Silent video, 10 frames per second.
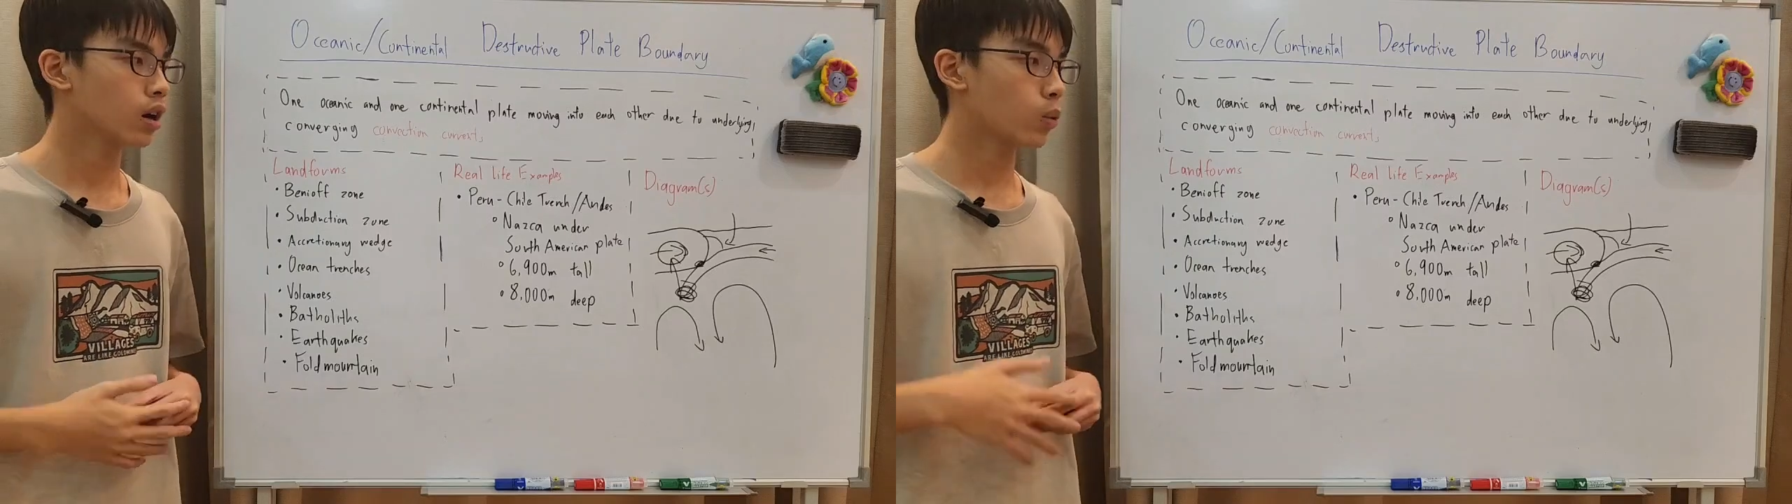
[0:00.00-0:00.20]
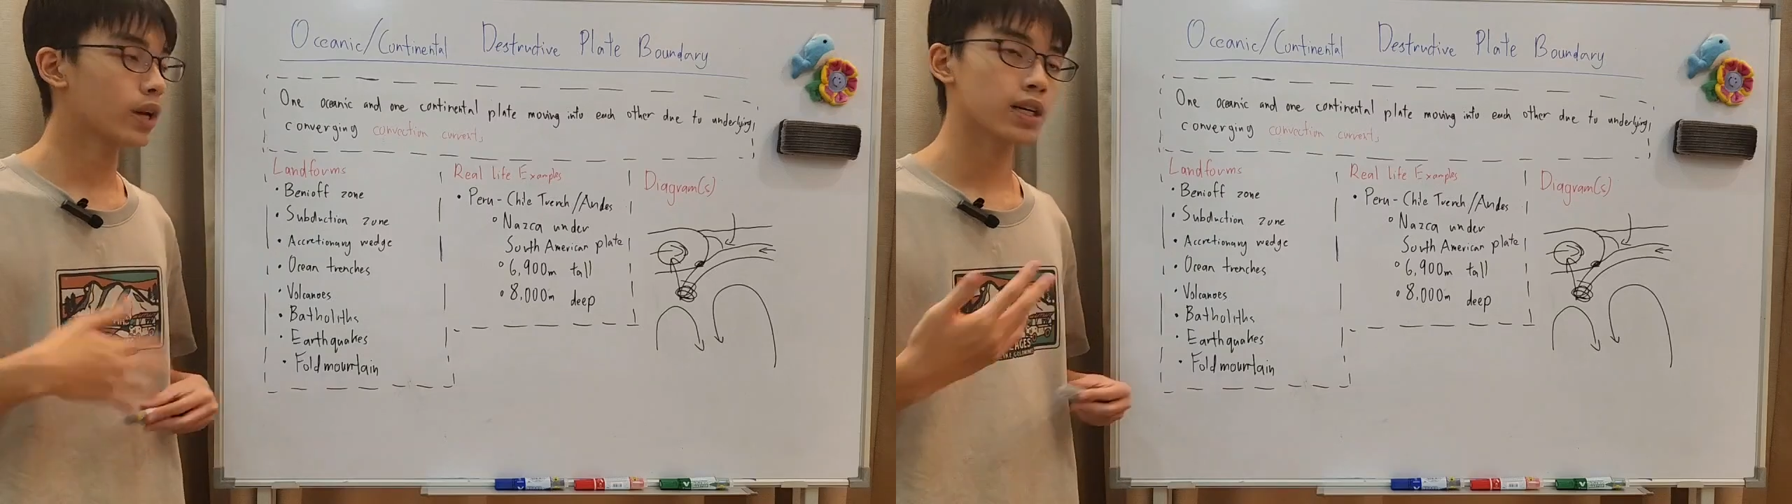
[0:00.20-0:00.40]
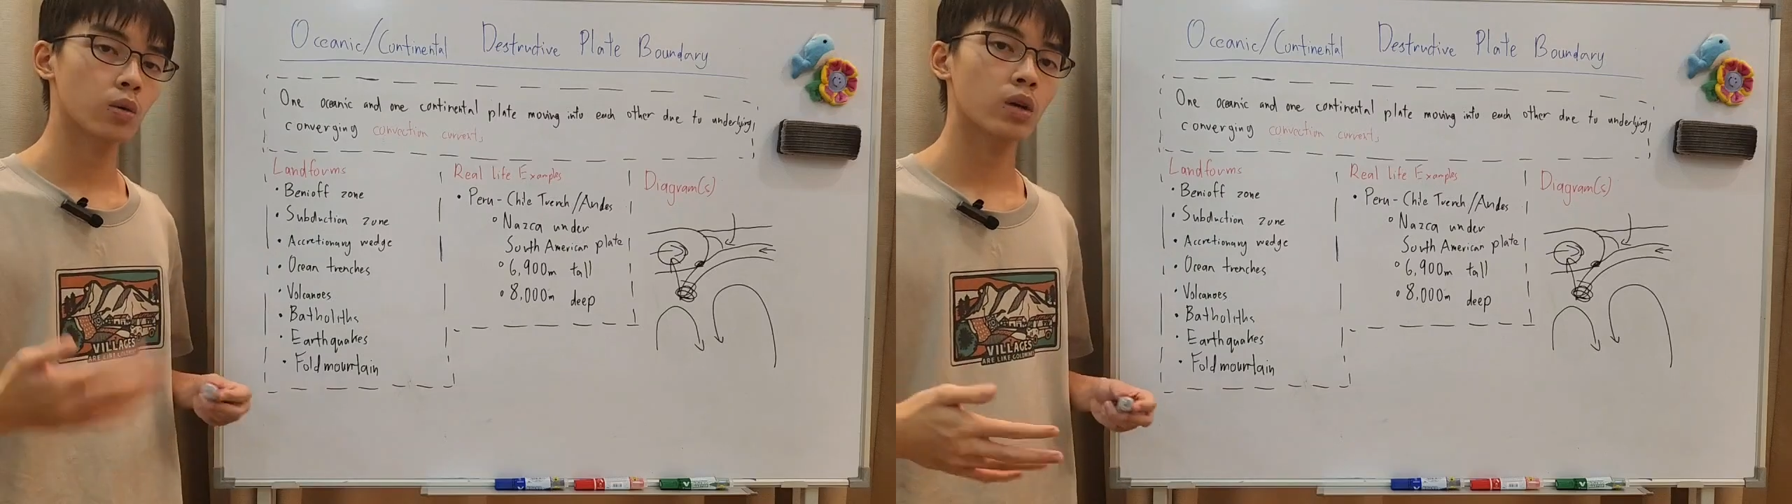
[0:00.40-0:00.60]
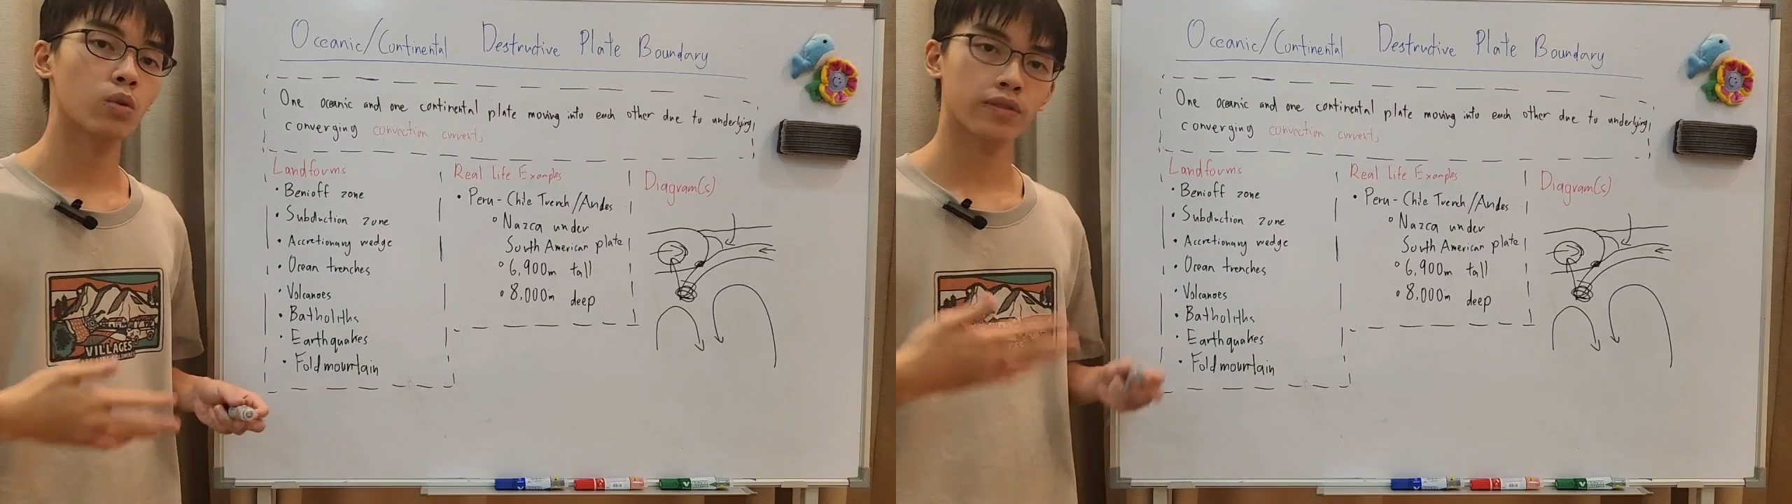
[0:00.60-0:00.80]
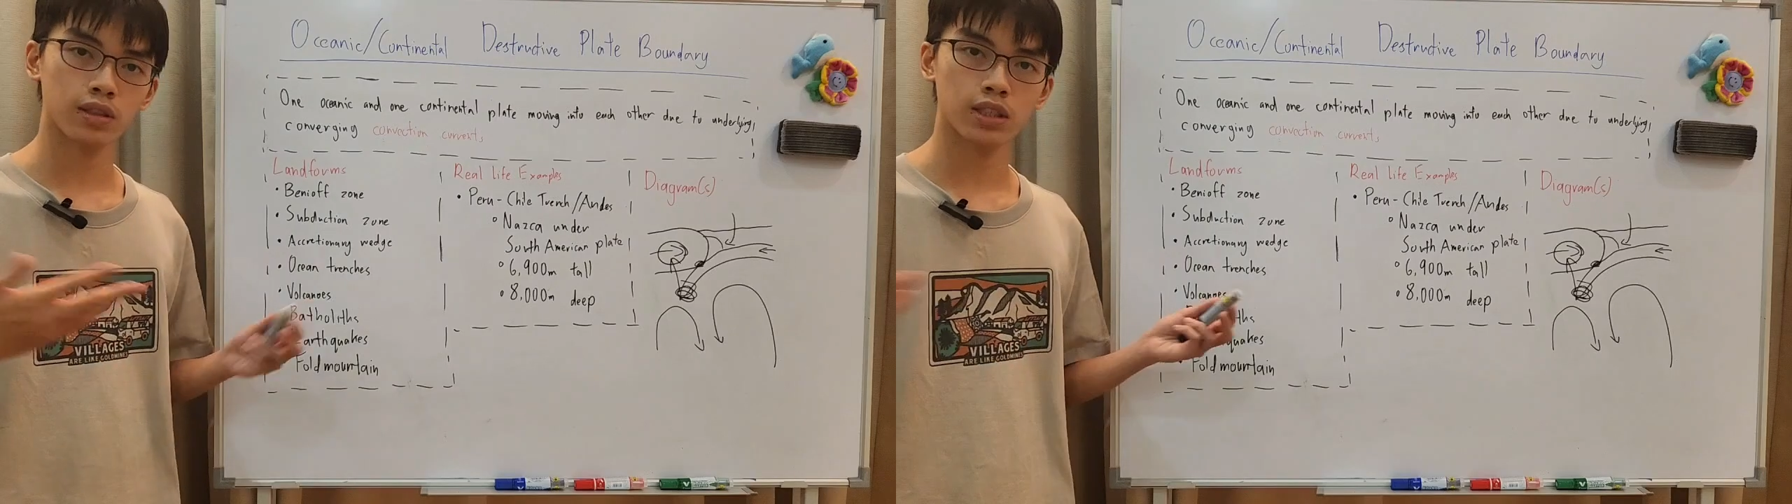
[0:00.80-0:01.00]
weather away
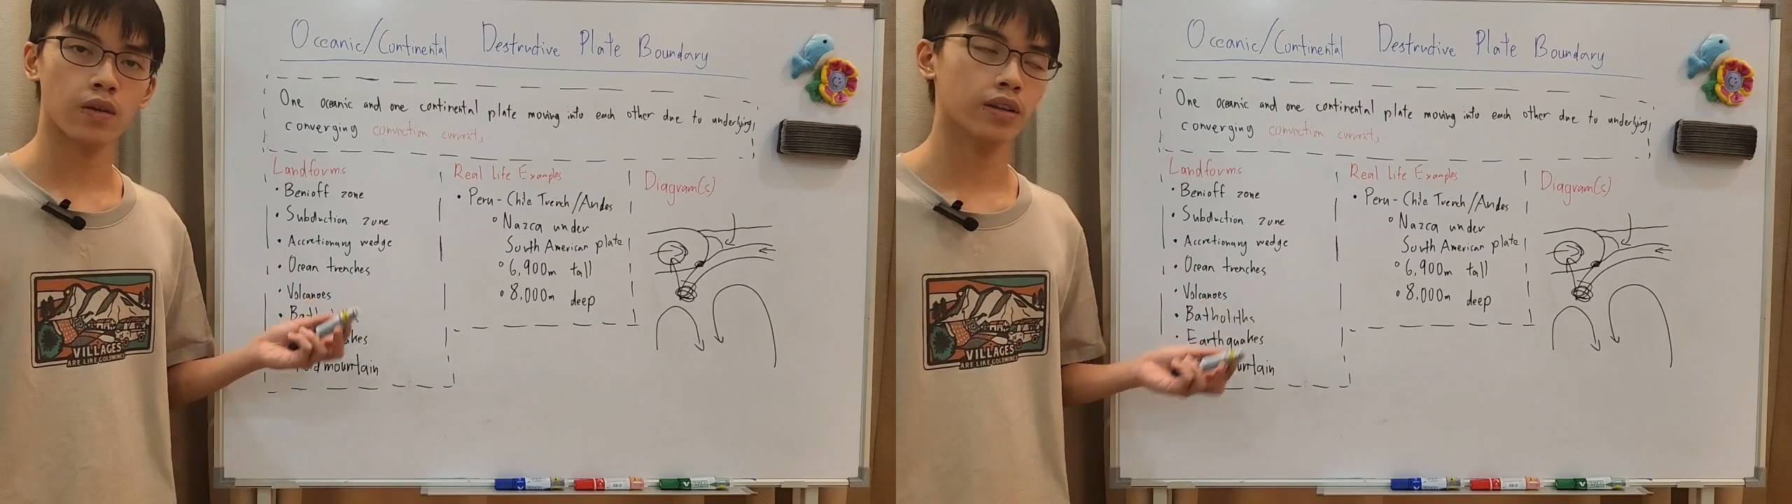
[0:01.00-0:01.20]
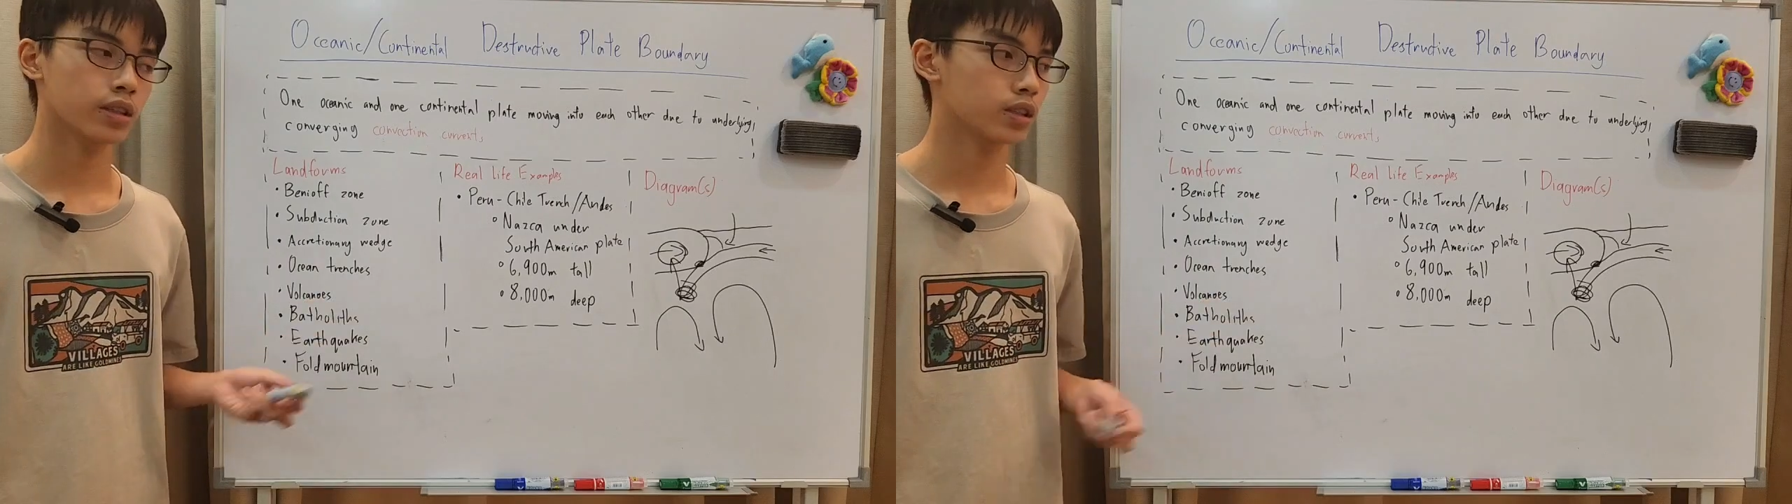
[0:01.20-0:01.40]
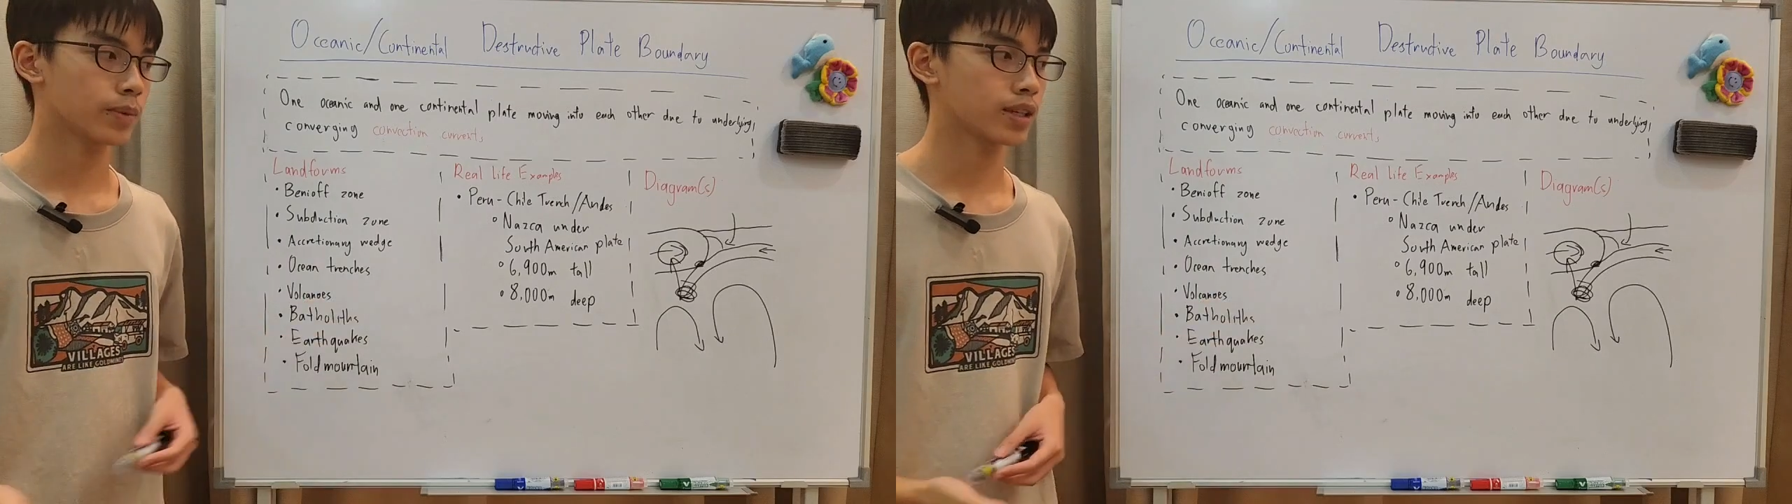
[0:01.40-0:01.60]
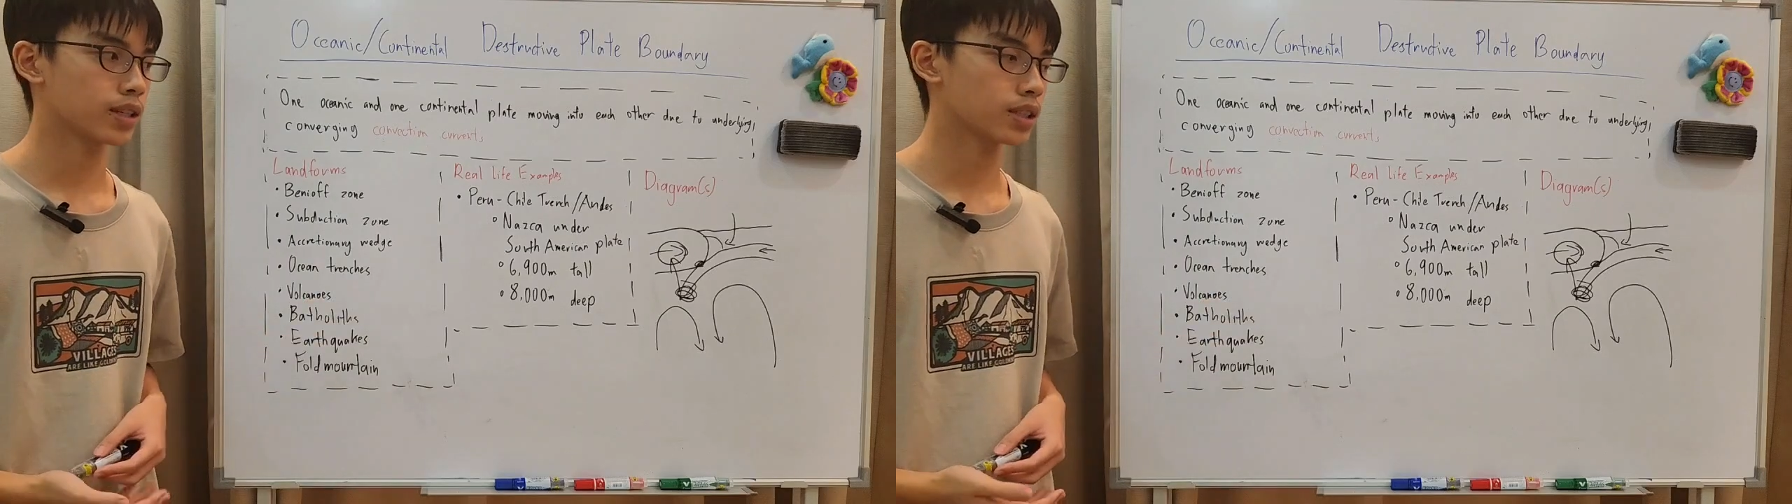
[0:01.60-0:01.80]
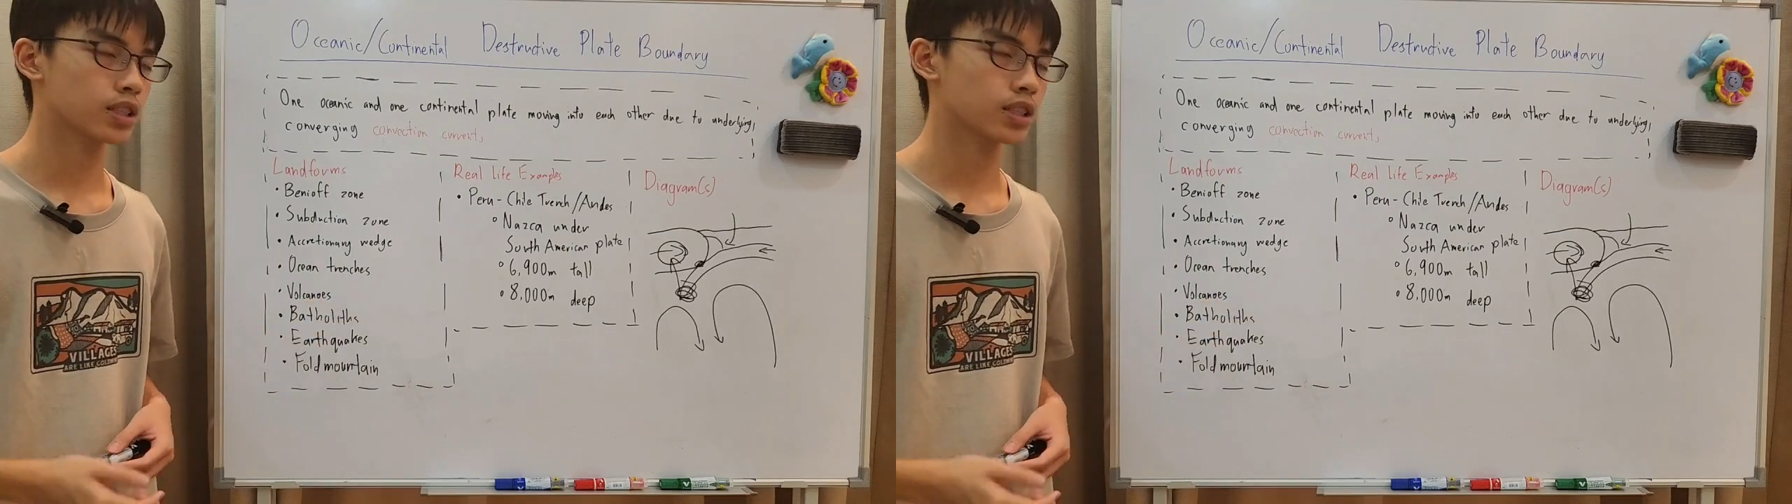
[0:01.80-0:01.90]
with the surrounding is because